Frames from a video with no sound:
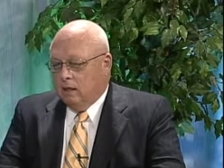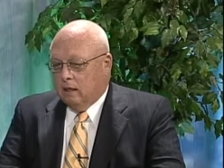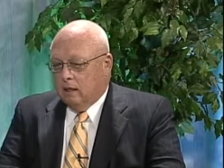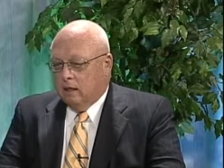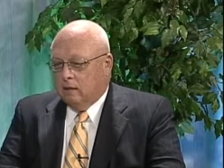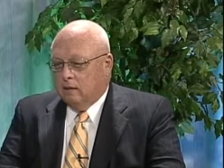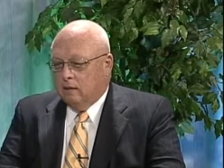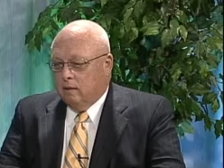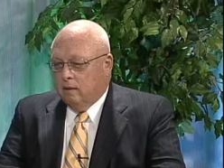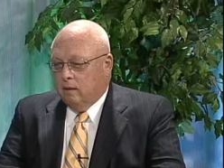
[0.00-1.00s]
Uh,
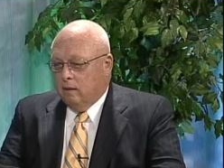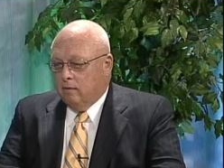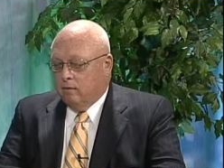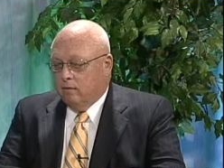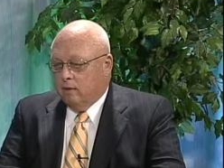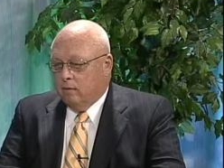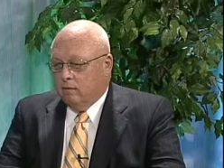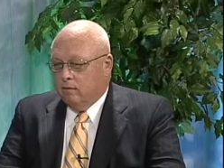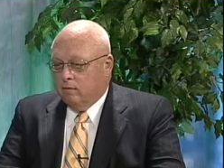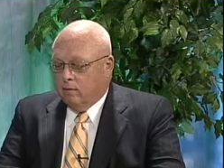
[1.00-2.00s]
and,
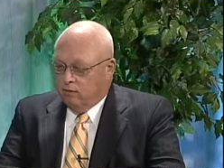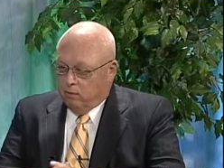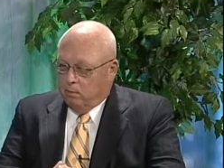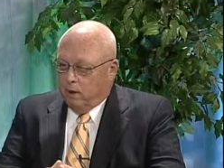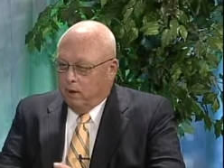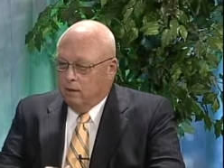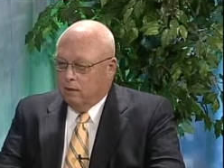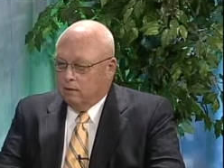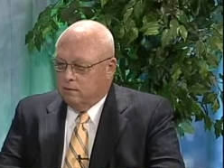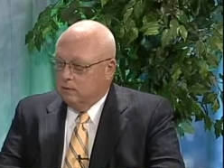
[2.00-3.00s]
and, and football
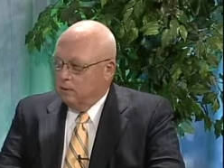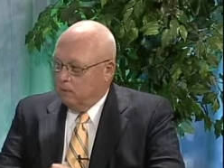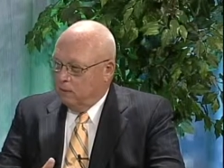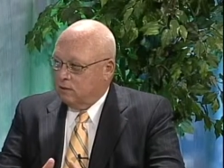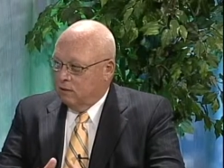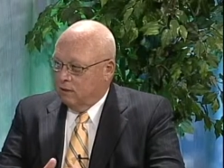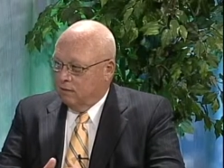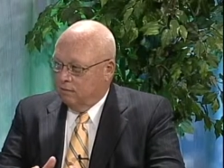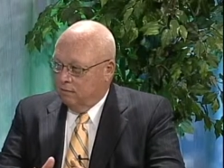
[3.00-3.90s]
is especially